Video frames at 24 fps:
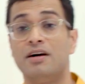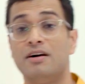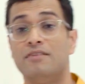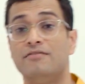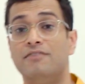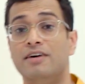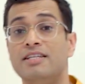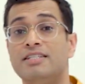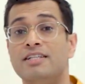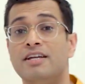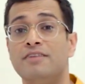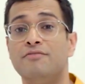
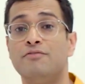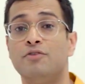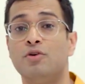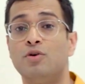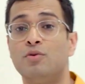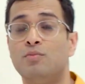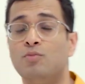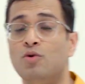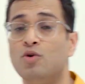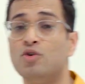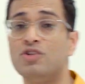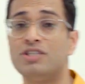First and
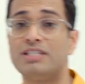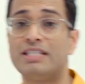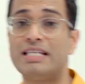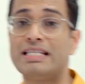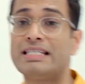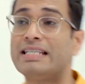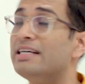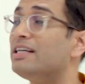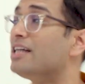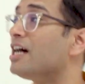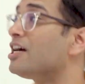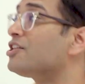foremost, this
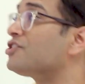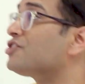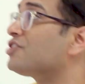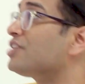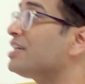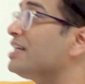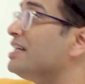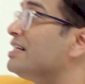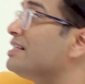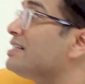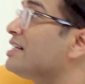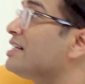industry is